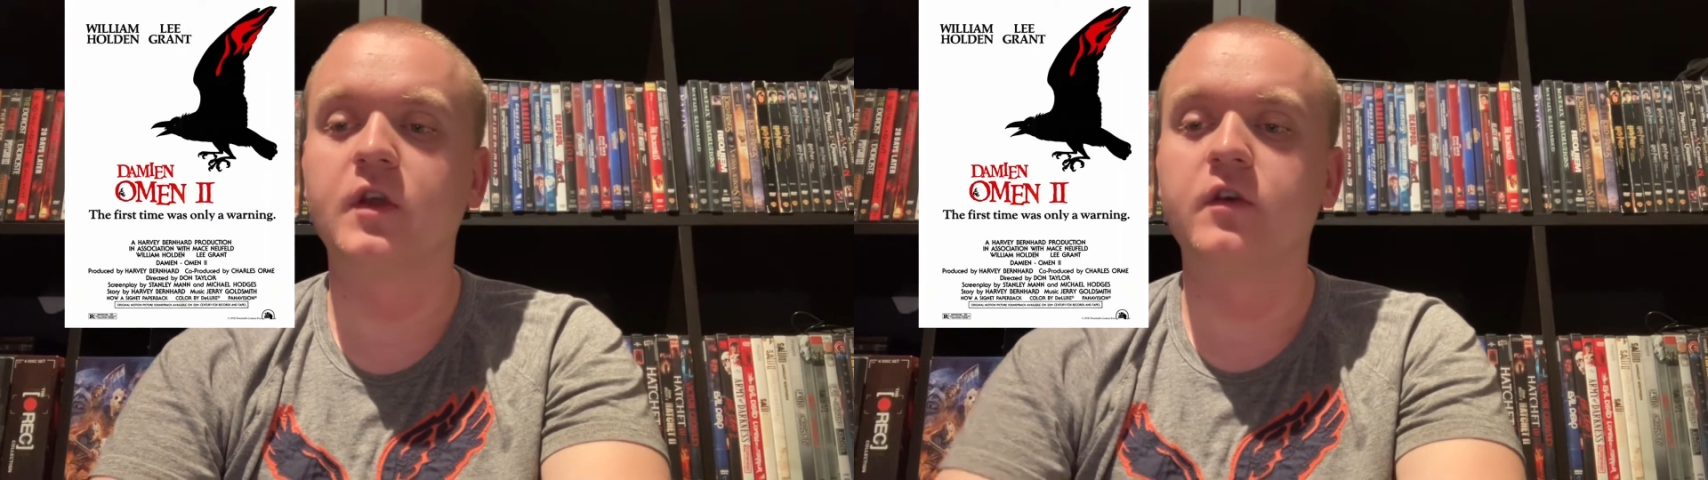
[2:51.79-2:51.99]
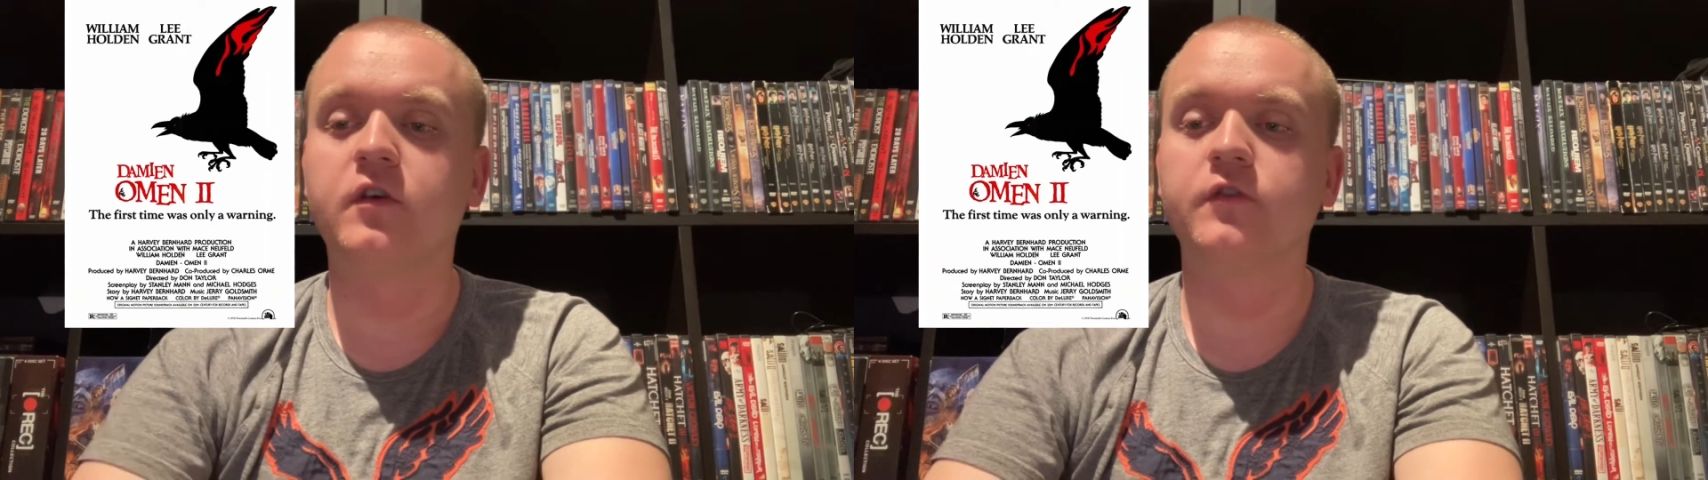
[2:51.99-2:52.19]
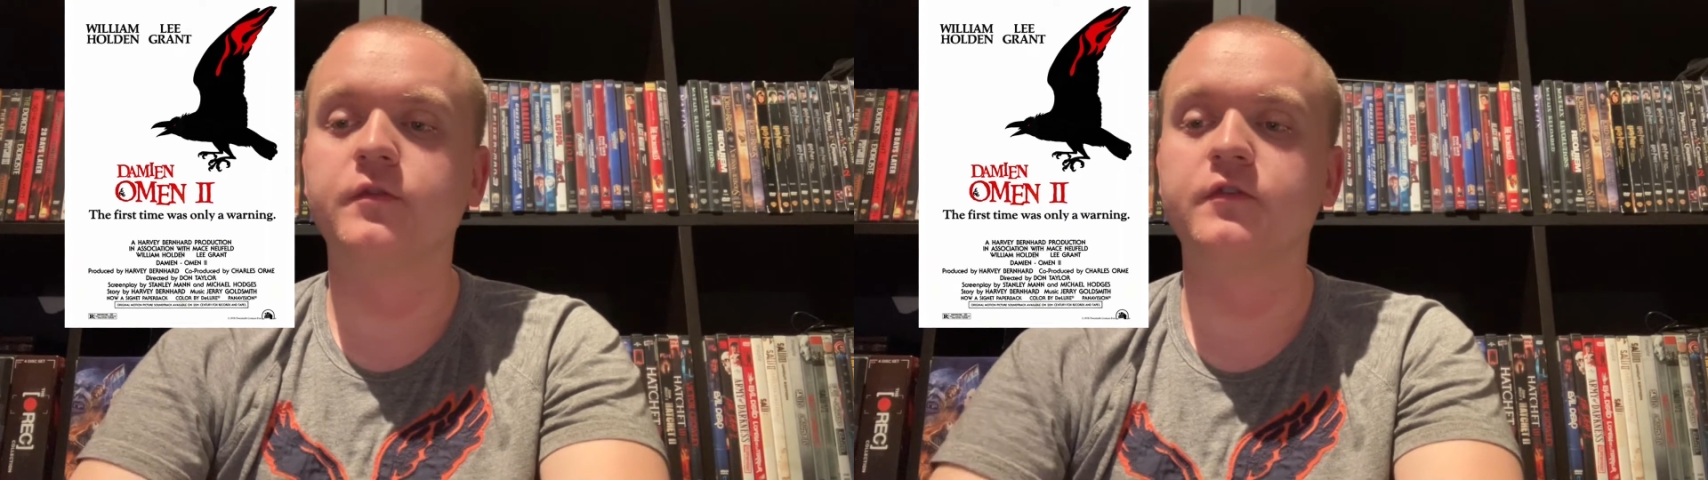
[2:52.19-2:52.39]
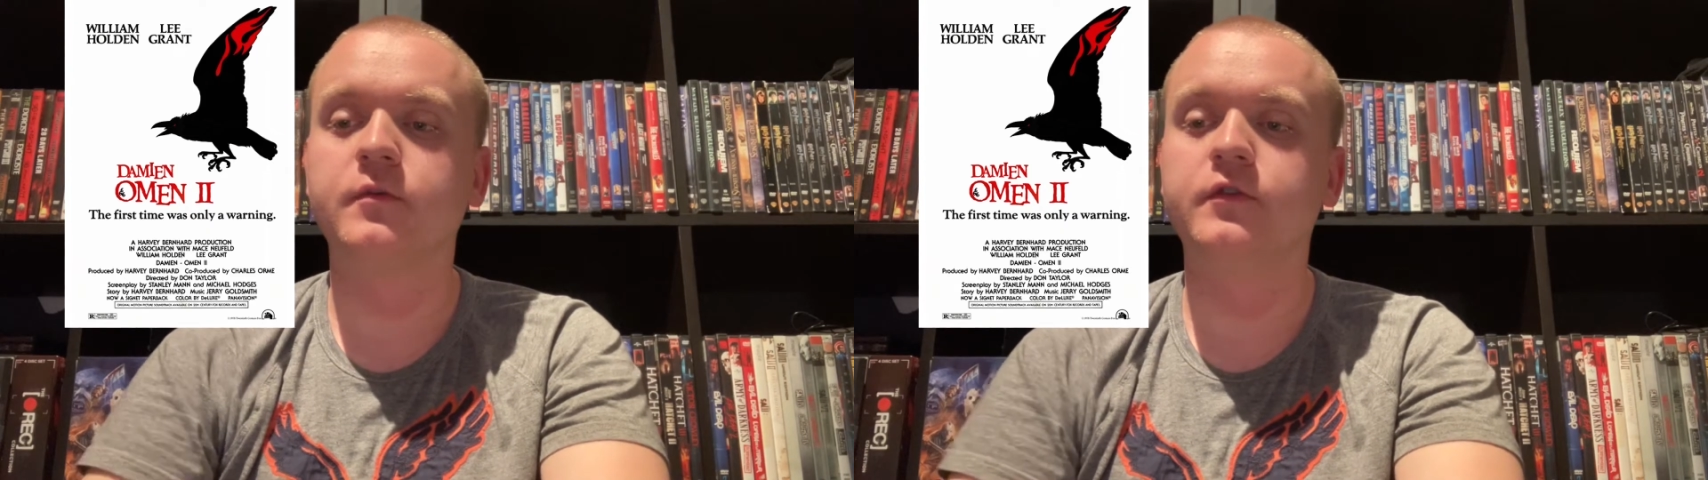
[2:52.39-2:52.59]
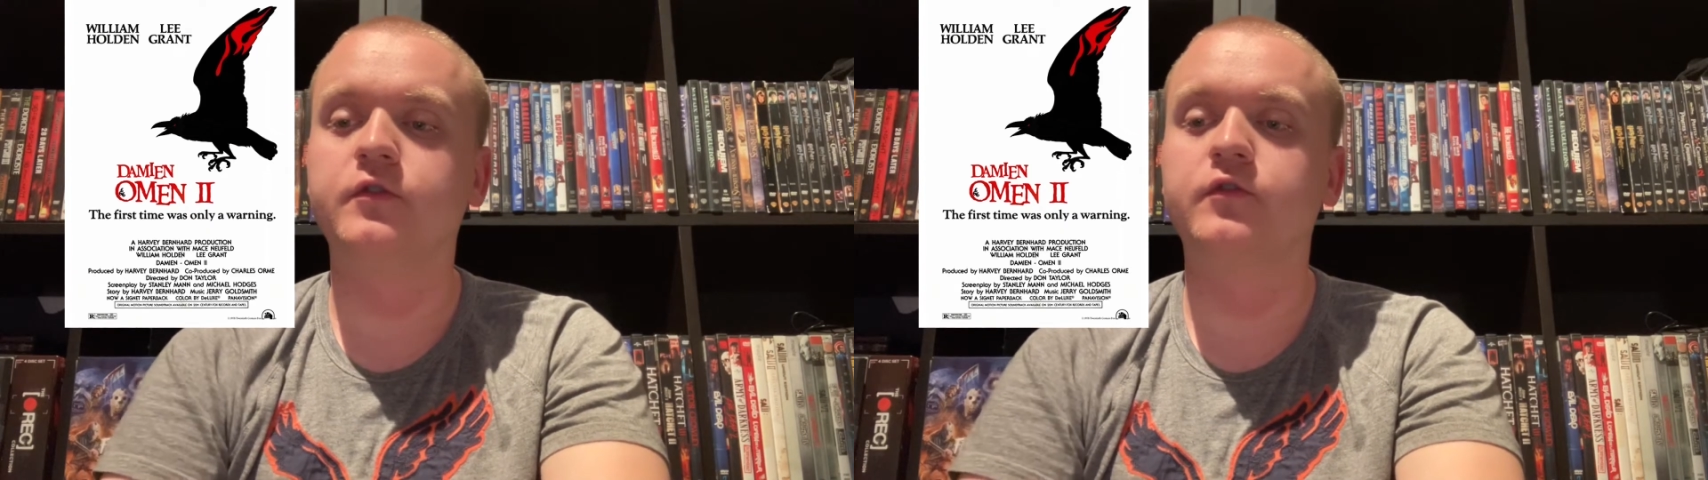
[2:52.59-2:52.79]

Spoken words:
Goldsmith's Omen 2